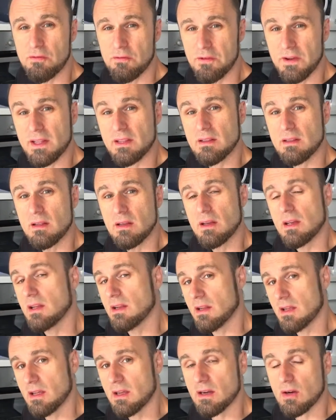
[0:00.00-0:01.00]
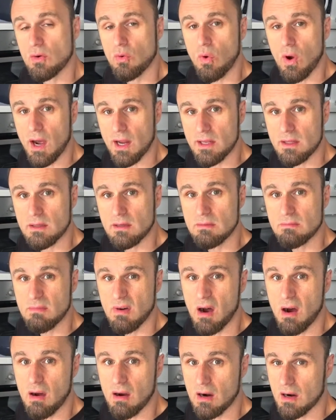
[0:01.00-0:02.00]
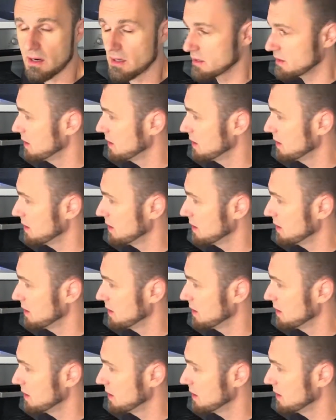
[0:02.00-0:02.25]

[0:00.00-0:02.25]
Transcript: fit in here quite hard.